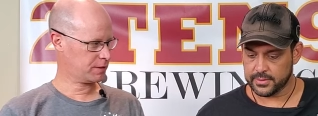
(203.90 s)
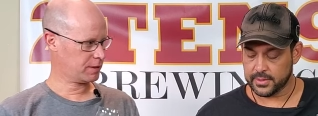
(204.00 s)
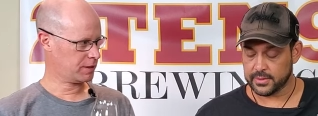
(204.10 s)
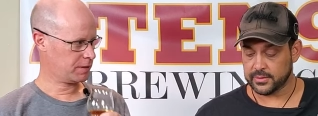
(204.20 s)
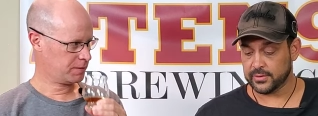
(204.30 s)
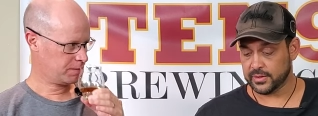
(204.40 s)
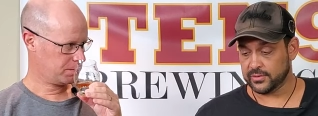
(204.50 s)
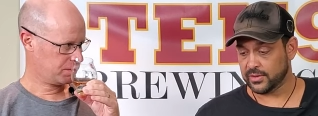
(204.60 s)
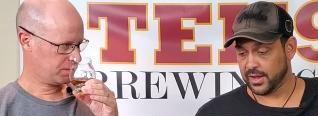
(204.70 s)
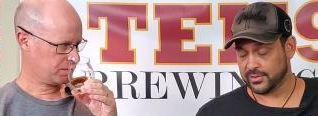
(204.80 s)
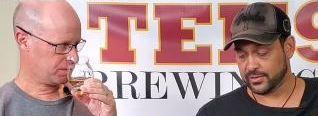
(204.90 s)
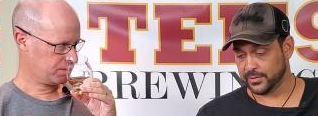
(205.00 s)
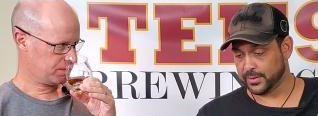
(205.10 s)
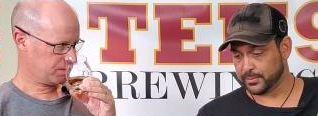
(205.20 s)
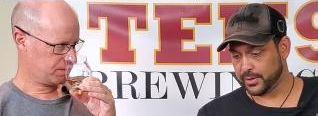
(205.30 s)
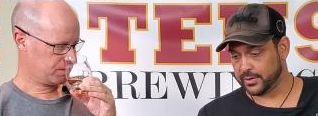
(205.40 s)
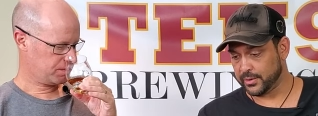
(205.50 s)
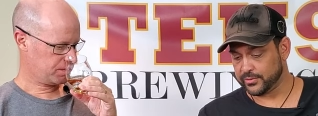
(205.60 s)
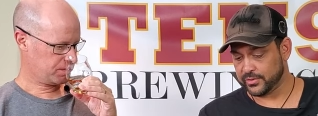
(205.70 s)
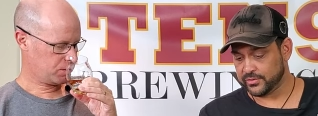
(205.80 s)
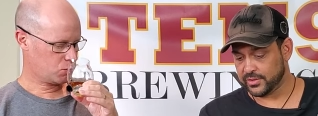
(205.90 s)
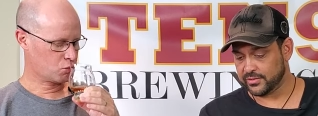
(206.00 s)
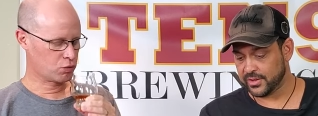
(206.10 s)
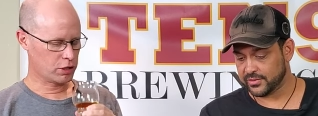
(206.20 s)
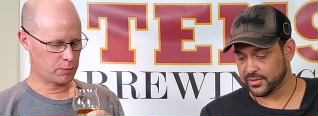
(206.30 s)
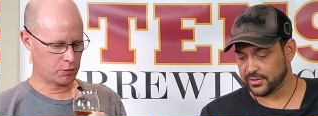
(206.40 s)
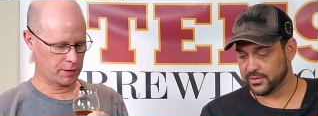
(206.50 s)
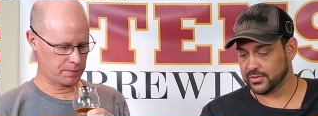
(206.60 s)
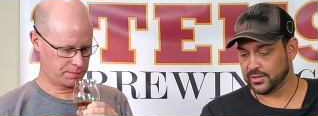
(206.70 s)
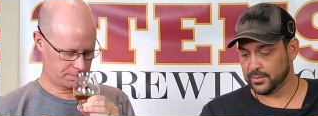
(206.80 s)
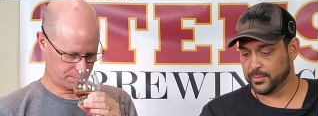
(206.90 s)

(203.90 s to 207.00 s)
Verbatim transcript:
Speaker 1: Yeah, this is, this is actually really pretty nose. This this really is, pretty. There's a little